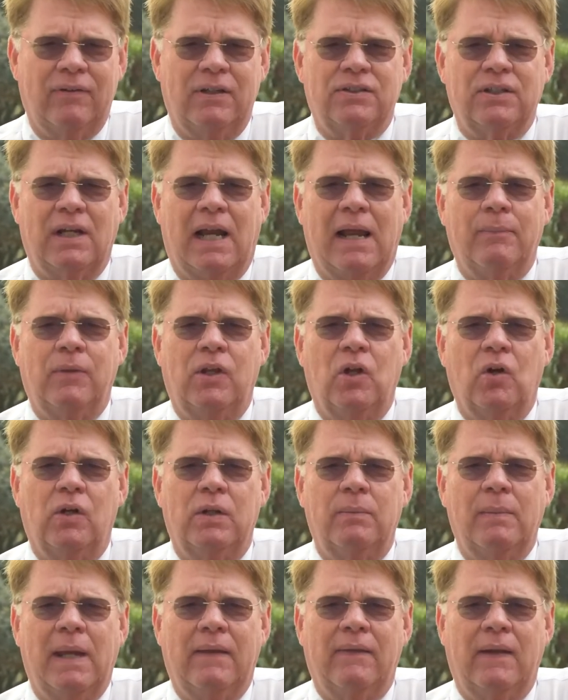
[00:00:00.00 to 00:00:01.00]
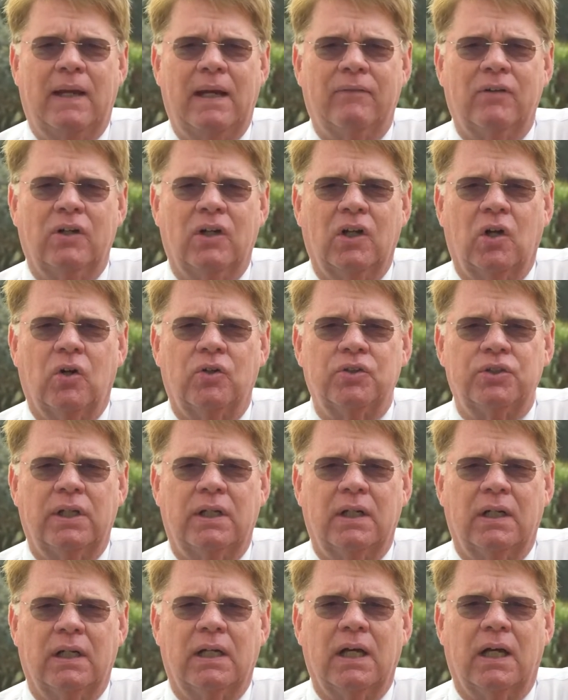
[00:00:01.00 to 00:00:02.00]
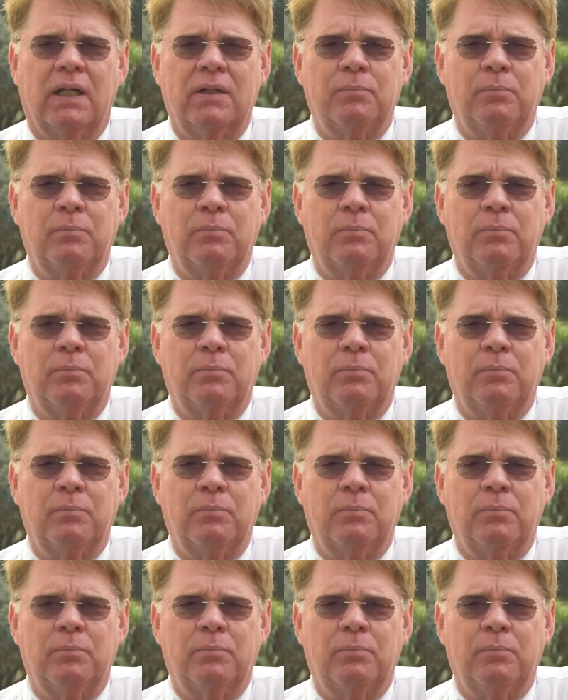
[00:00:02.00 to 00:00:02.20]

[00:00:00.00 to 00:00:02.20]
He said, "I'm the only man that ever negotiated a cut